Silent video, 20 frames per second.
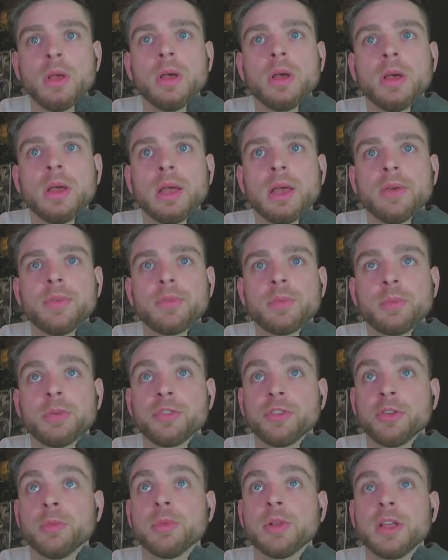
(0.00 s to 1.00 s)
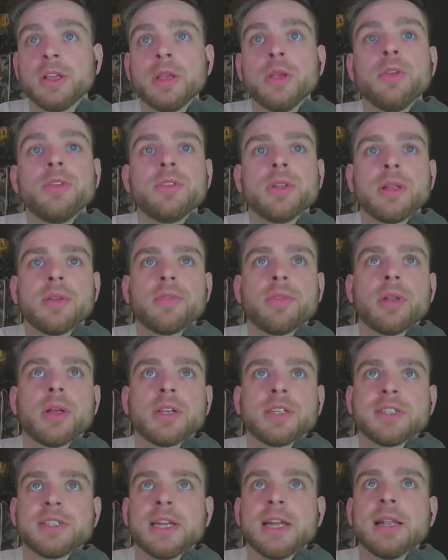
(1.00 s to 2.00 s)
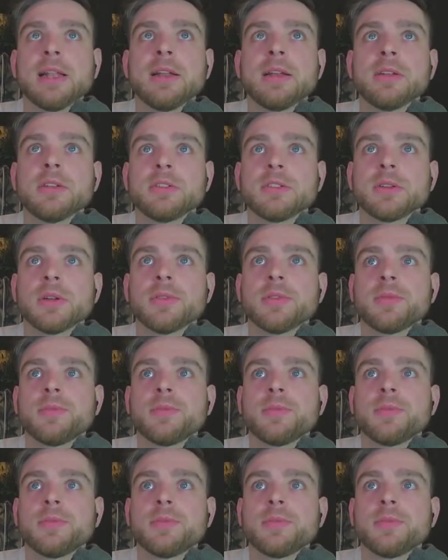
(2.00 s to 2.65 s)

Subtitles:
If presumably using it for like sealing and stuff.